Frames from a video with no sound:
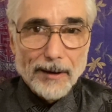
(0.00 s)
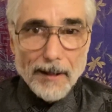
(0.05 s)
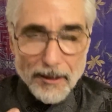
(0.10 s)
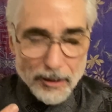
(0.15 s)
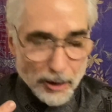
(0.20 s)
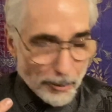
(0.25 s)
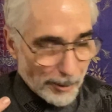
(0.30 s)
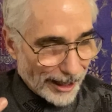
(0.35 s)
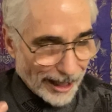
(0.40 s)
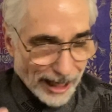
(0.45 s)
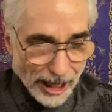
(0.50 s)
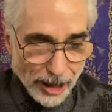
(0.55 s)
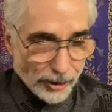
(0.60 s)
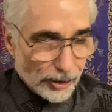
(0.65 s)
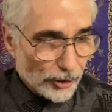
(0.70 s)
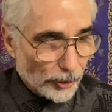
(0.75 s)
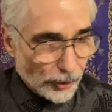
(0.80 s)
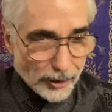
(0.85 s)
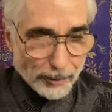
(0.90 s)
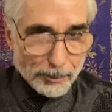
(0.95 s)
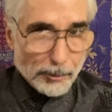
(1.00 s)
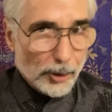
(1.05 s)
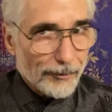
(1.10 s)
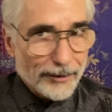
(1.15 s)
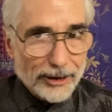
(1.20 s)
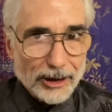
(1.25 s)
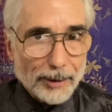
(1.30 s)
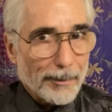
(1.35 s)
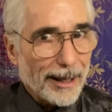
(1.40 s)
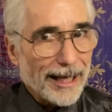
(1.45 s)
No matter how good a movie
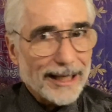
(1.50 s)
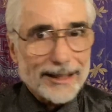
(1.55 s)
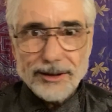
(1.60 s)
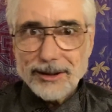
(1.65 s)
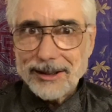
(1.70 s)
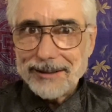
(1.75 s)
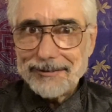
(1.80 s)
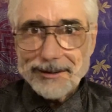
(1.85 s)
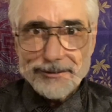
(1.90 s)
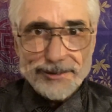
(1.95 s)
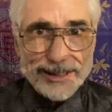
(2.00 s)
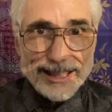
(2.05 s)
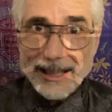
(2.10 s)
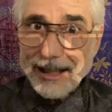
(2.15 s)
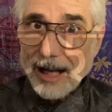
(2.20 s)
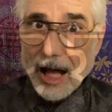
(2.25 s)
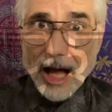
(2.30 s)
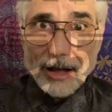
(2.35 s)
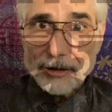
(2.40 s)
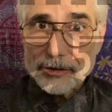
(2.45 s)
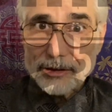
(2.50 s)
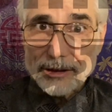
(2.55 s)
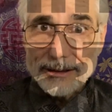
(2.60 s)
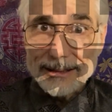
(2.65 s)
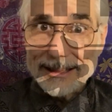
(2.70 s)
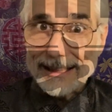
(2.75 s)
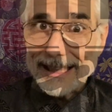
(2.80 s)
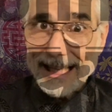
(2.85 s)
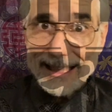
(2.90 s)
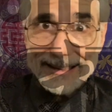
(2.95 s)
you make, or even if you get an Oscar, you
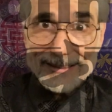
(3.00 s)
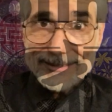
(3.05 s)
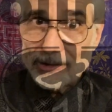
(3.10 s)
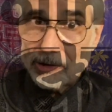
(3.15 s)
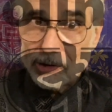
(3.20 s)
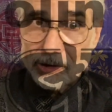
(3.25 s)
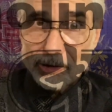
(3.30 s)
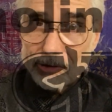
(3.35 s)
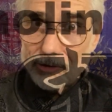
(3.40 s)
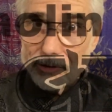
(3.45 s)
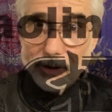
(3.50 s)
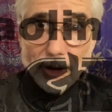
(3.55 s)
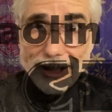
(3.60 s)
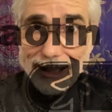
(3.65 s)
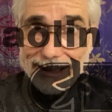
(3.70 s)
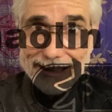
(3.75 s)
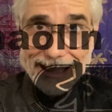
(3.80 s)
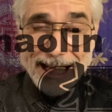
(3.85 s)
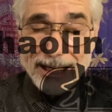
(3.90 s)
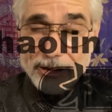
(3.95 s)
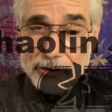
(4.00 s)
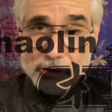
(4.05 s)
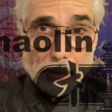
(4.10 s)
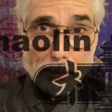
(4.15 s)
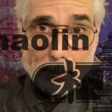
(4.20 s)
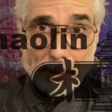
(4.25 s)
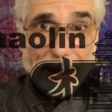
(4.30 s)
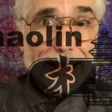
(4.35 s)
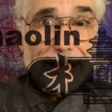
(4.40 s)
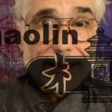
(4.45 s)
can't look at that as your
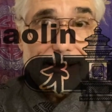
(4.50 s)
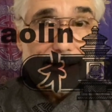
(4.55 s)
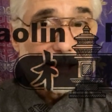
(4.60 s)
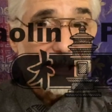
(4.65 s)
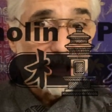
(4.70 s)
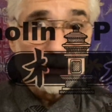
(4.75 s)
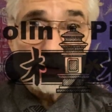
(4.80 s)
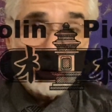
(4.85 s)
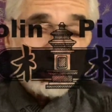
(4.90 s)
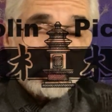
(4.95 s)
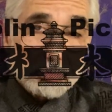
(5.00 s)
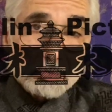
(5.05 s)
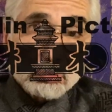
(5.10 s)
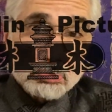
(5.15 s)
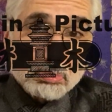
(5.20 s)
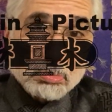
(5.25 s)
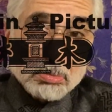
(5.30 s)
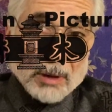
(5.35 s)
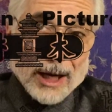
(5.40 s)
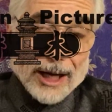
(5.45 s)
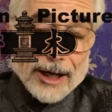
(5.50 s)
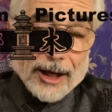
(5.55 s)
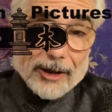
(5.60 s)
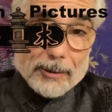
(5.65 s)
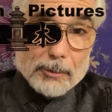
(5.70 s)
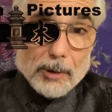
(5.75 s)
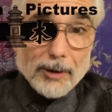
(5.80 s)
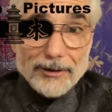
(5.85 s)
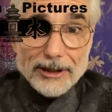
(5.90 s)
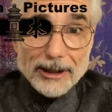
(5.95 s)
peak. It's just another
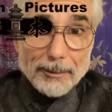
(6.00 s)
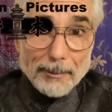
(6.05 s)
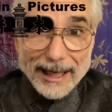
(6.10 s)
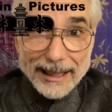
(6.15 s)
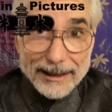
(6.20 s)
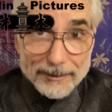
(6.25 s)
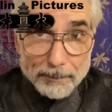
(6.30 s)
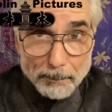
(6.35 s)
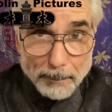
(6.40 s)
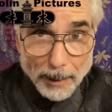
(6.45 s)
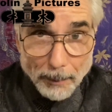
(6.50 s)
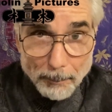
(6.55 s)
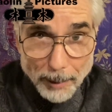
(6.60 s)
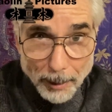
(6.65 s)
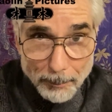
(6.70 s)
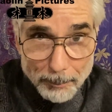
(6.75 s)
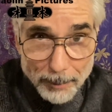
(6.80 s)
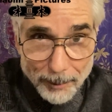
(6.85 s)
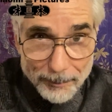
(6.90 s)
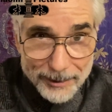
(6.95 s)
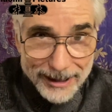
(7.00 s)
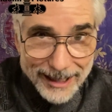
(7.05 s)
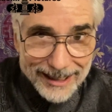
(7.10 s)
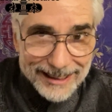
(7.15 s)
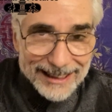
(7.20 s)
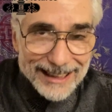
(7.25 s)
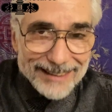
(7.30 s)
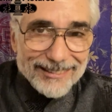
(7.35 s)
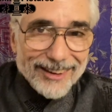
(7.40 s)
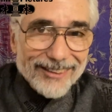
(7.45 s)
movie you
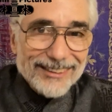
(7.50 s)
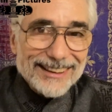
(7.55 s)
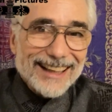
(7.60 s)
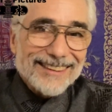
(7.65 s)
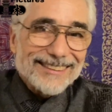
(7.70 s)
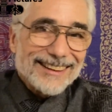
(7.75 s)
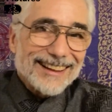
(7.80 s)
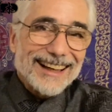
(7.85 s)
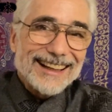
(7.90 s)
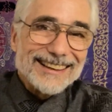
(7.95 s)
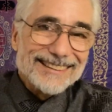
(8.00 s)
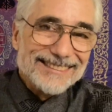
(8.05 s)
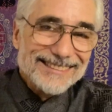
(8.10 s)
make, going down the line.